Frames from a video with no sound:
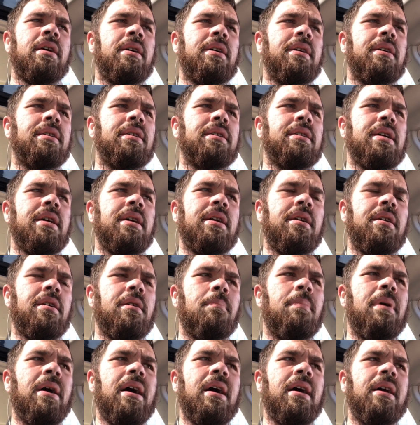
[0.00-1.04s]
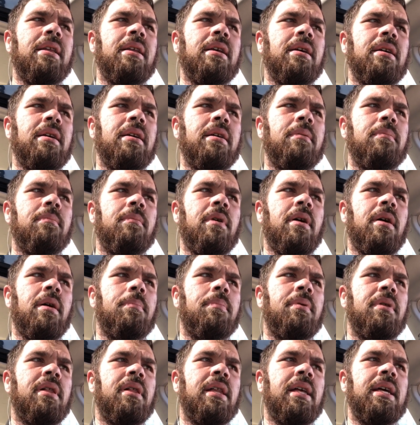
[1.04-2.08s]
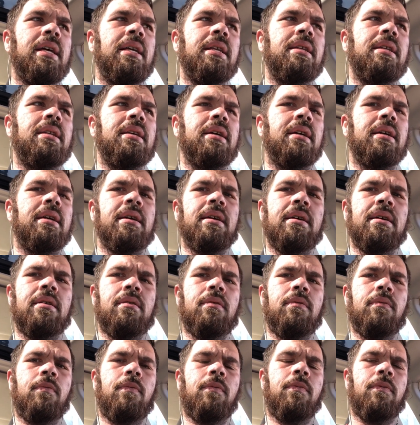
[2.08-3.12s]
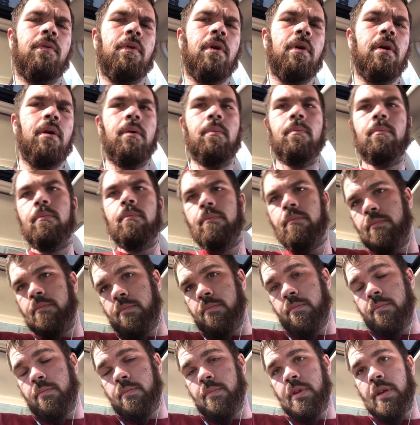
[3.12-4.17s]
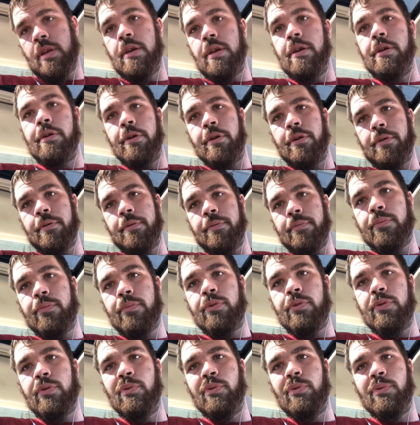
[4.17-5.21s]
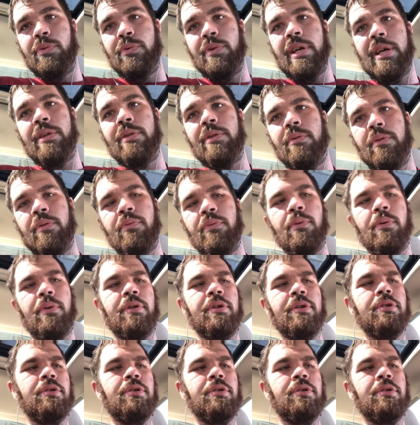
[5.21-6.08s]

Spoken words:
I ended up buying him a plane ticket from here to Daytona, Florida.